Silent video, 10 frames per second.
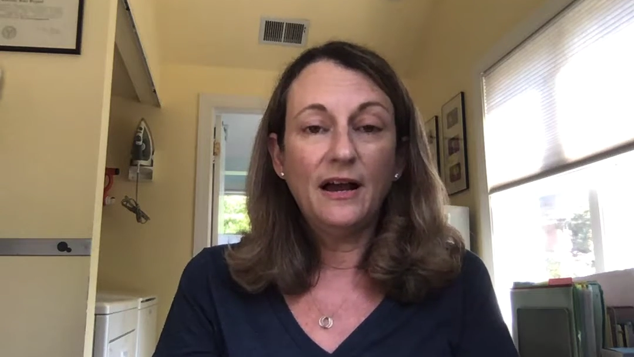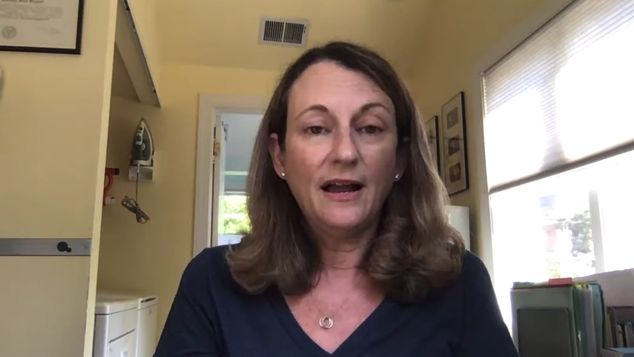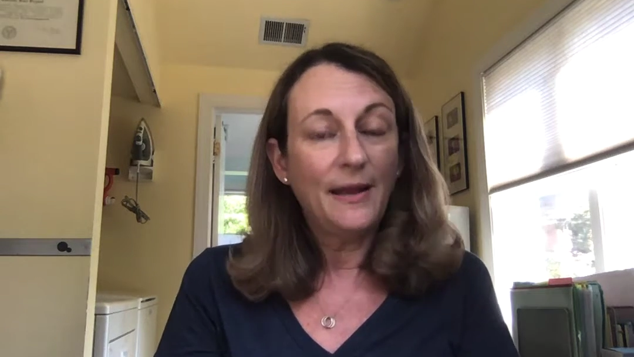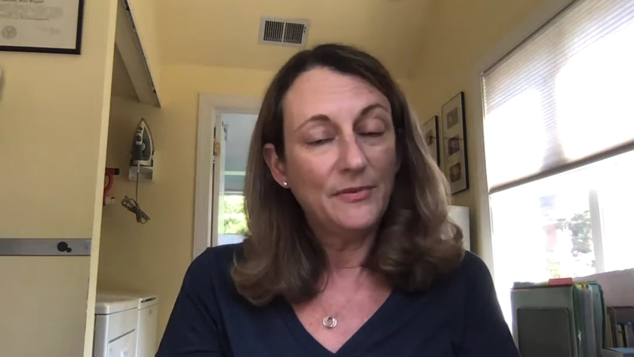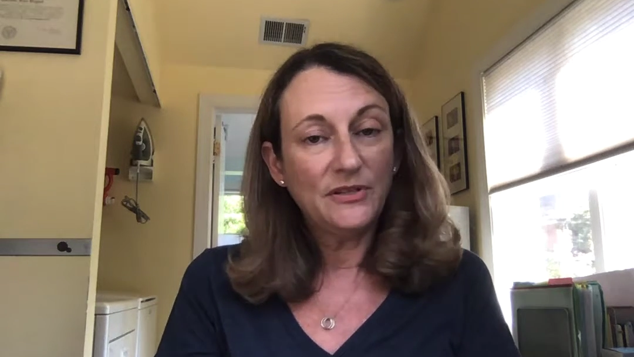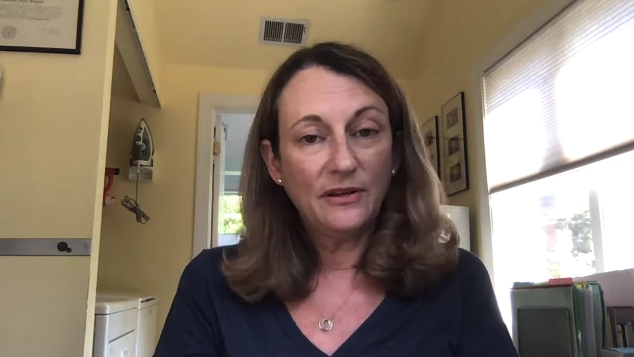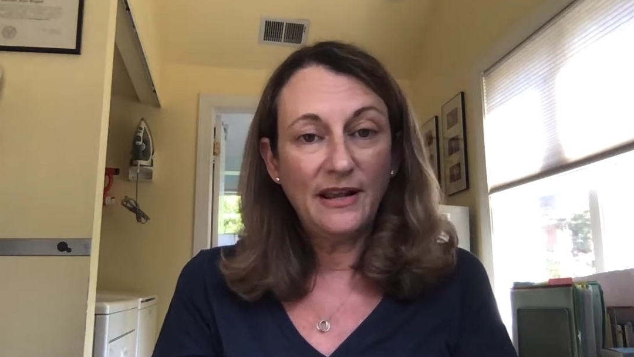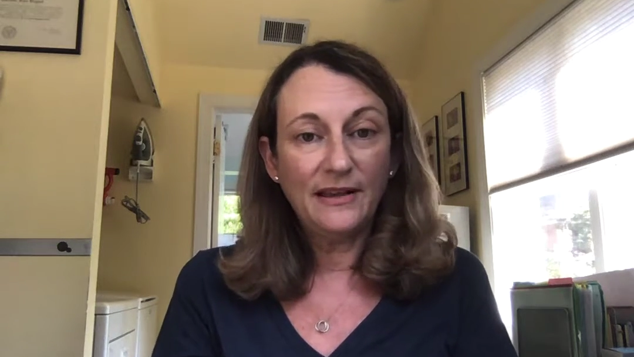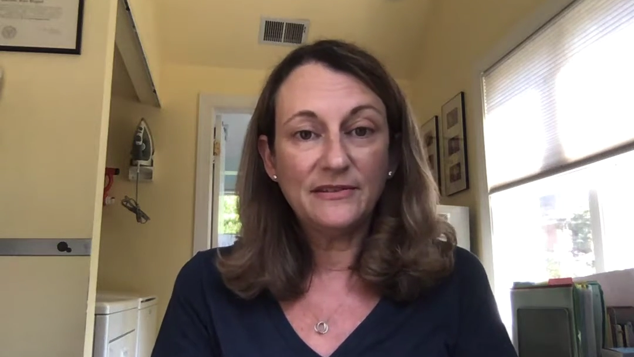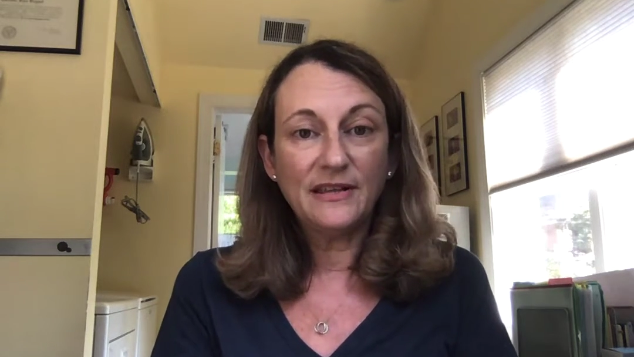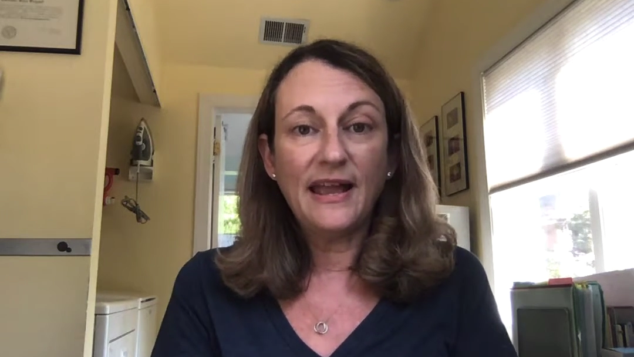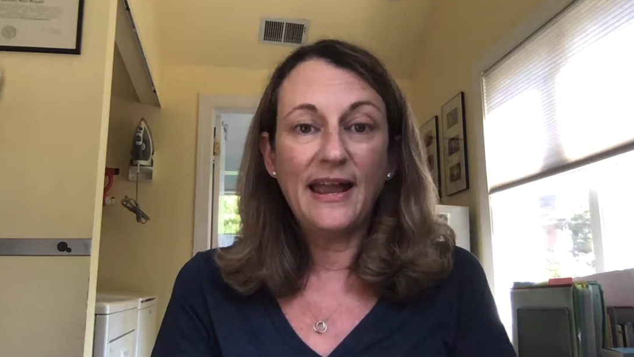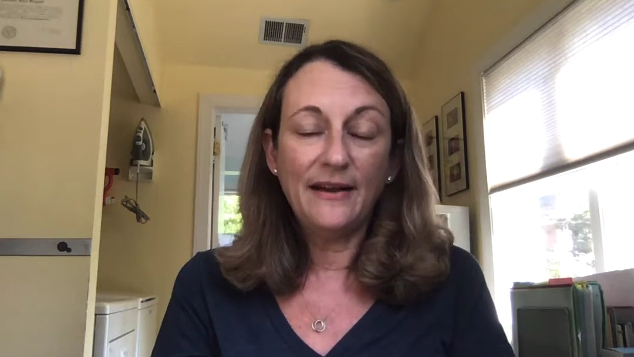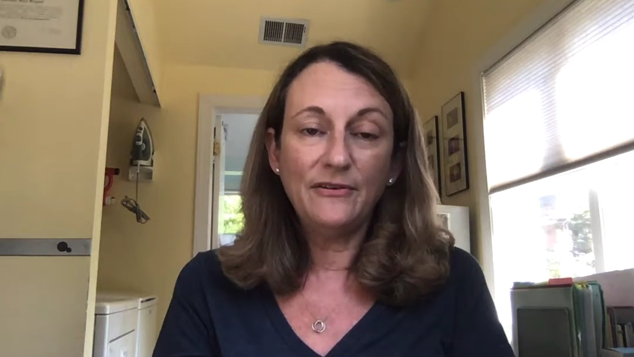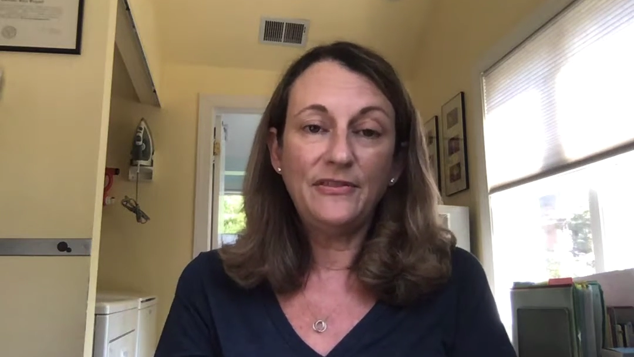Amazon has
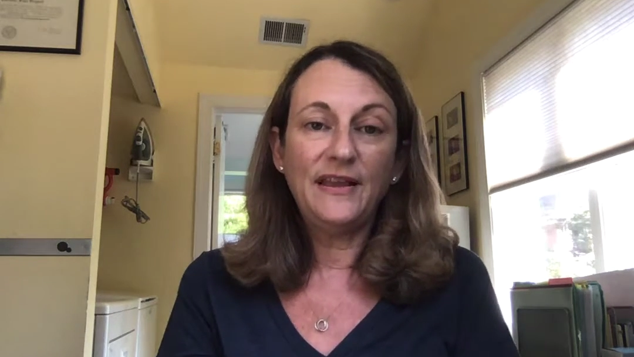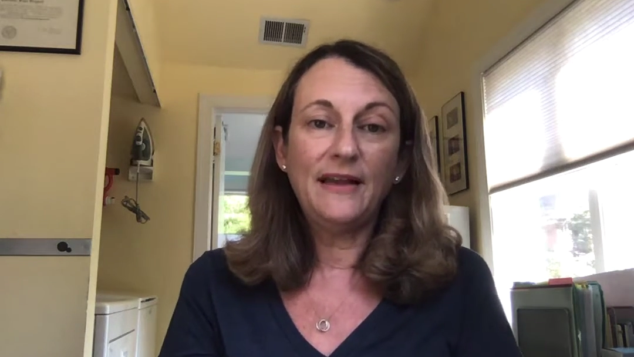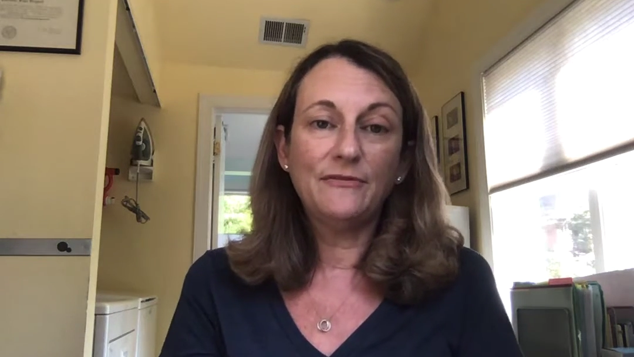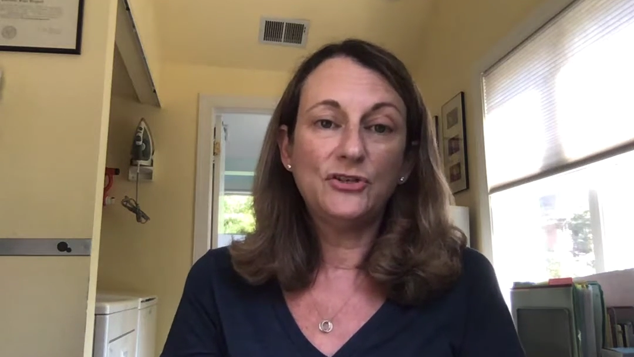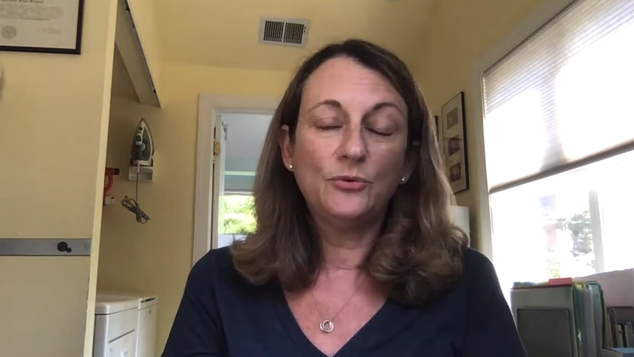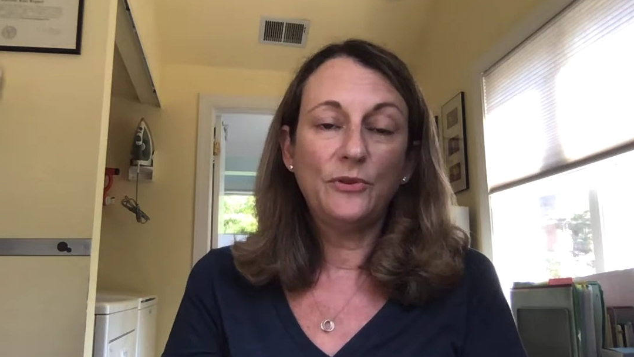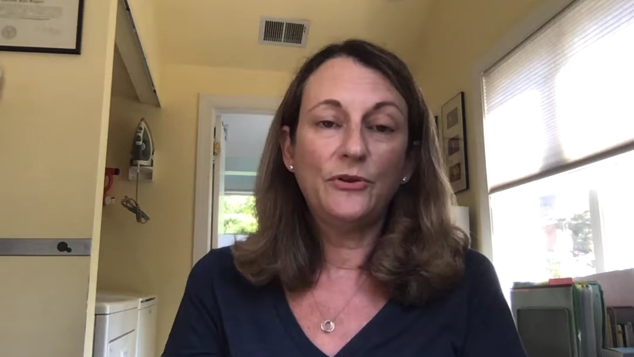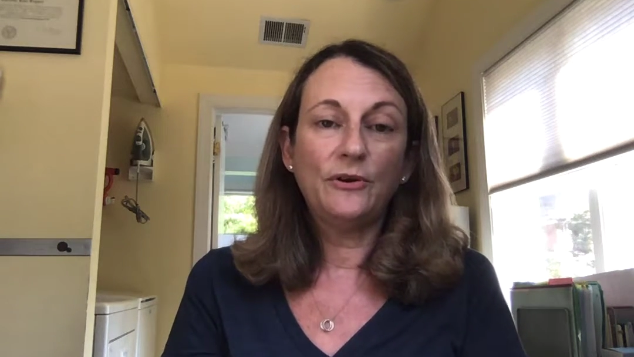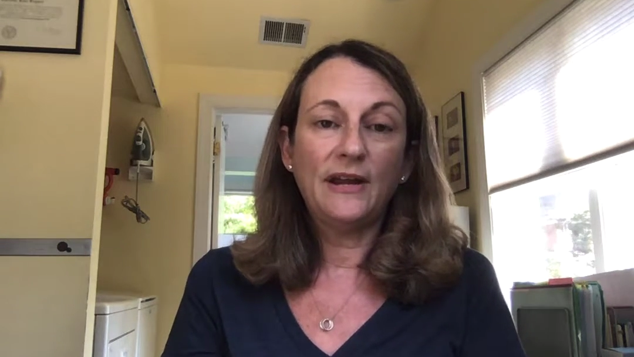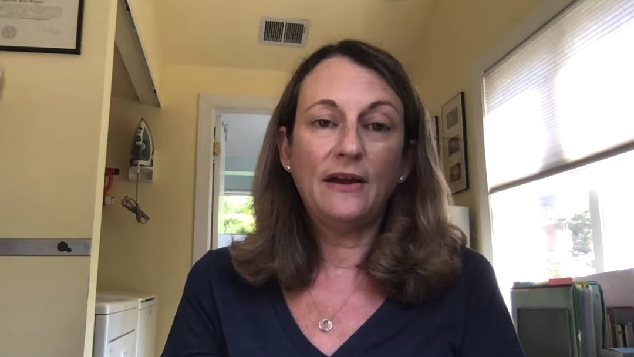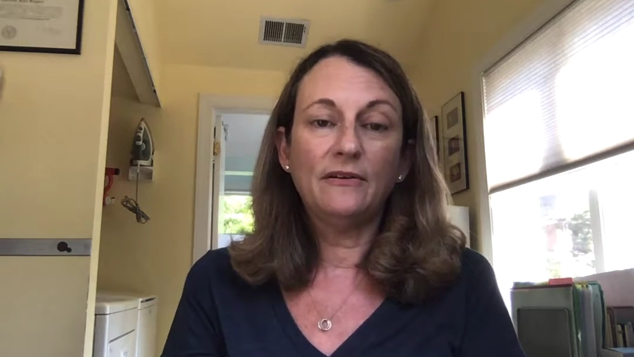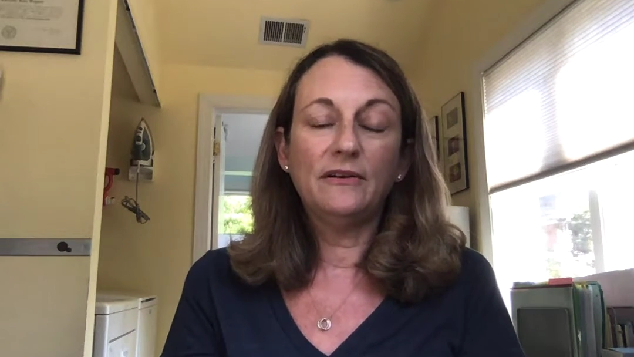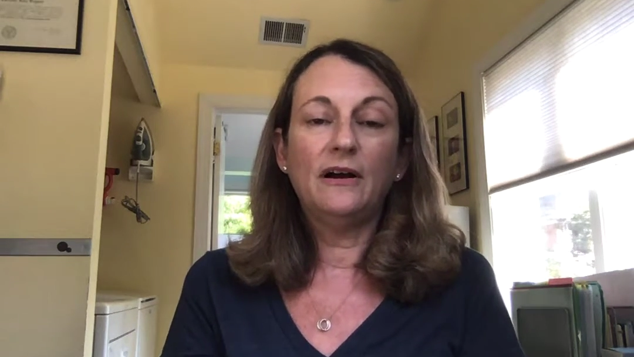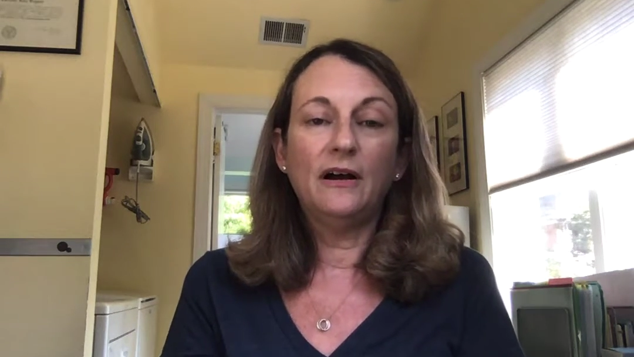everything having to do with your account